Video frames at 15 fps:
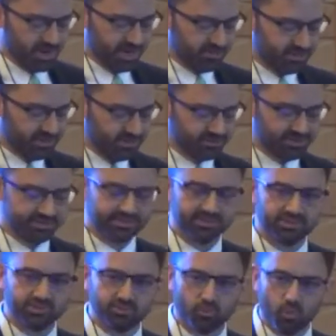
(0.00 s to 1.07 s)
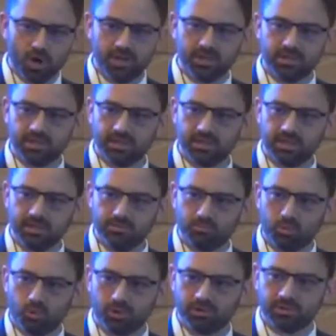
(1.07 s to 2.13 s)
But I think this is one
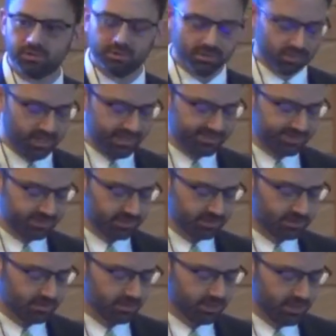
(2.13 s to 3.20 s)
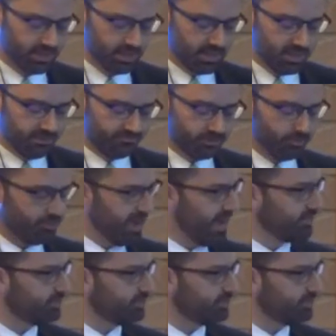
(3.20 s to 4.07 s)
important lesson from